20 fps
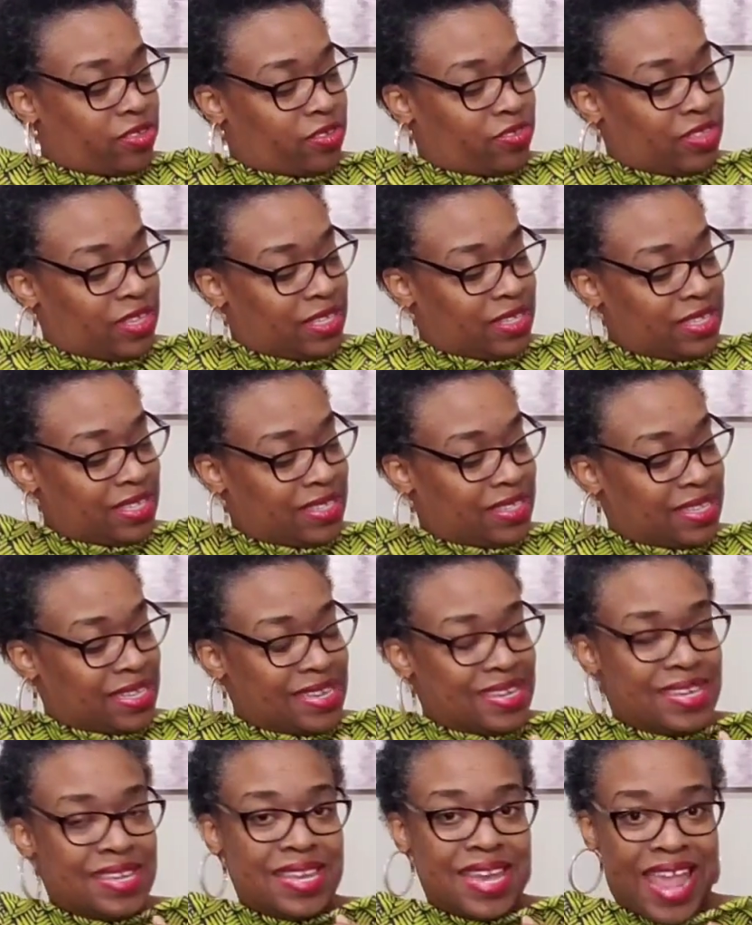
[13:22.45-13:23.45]
So this is
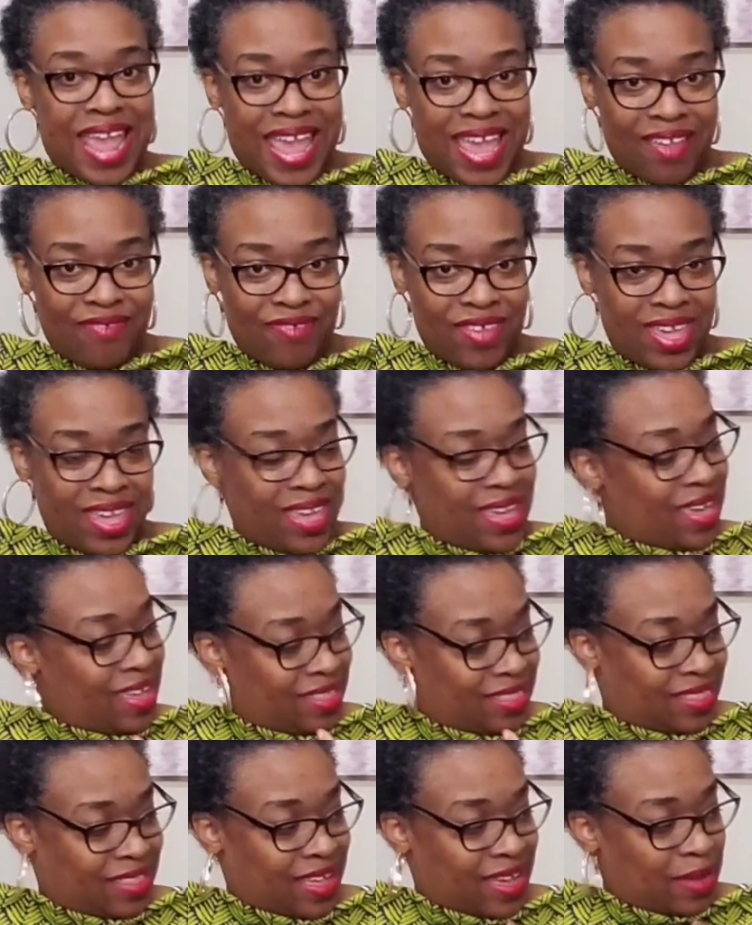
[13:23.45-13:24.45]
navy
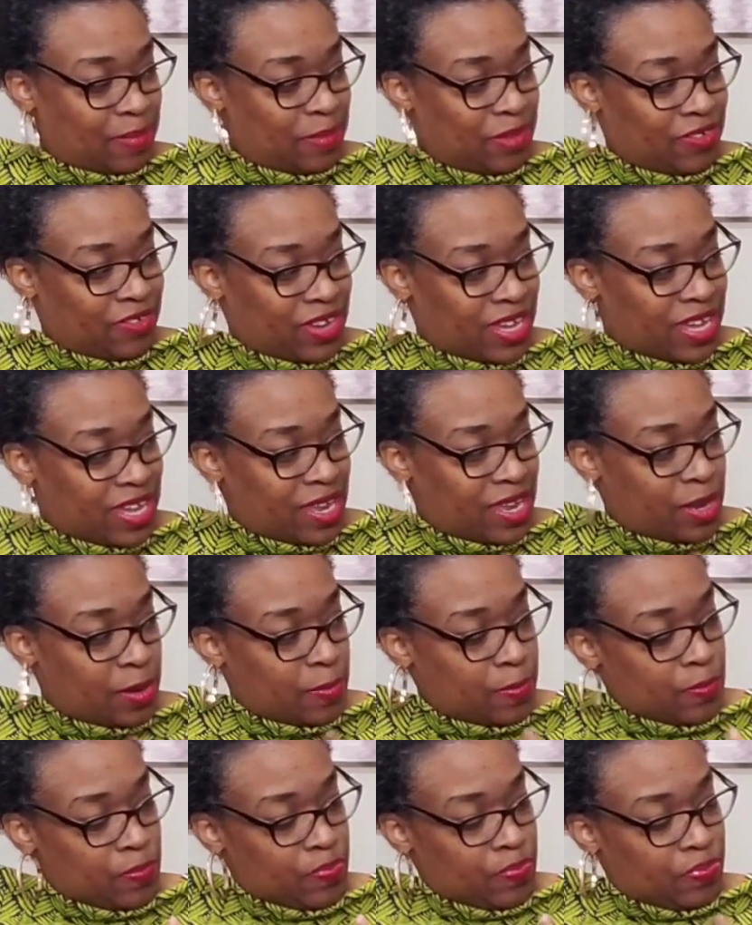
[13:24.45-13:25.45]
and lime green,
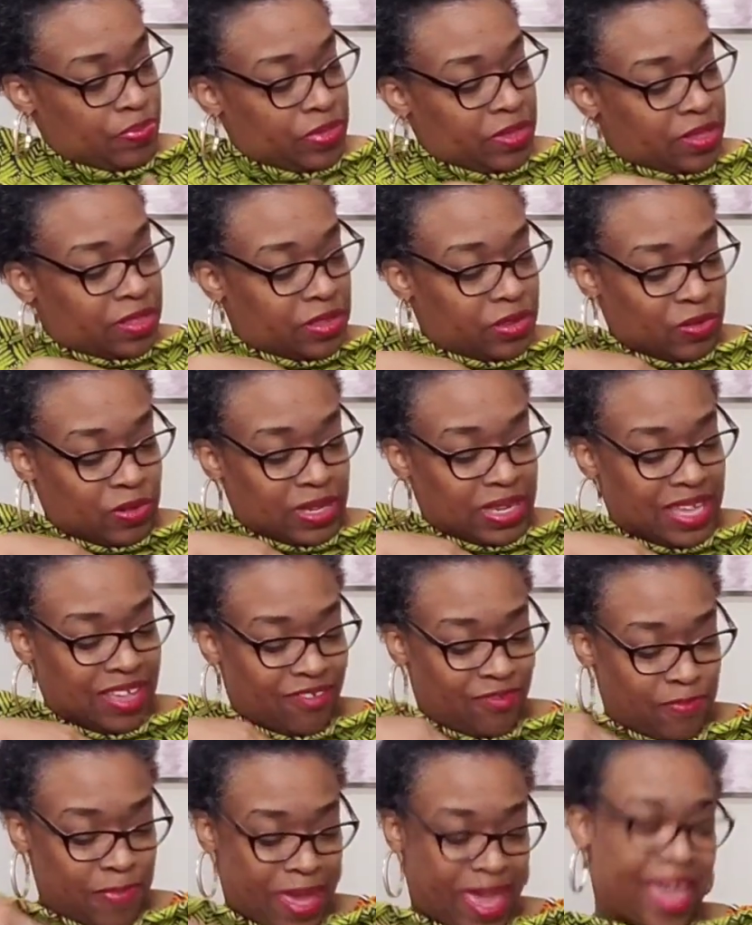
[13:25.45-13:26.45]
little
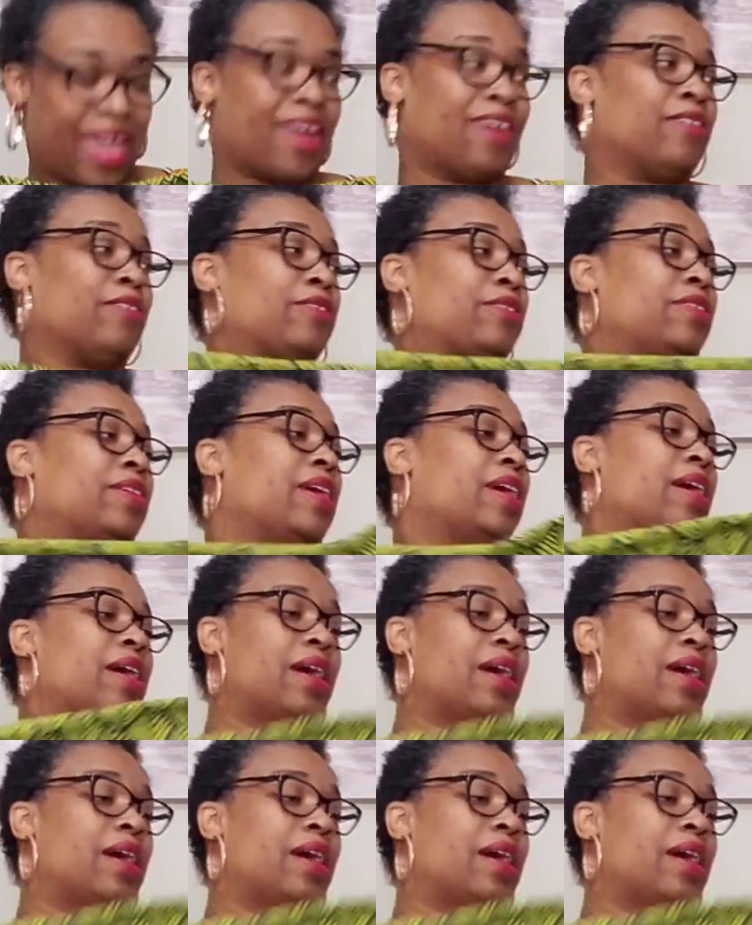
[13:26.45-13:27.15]
leaf pattern.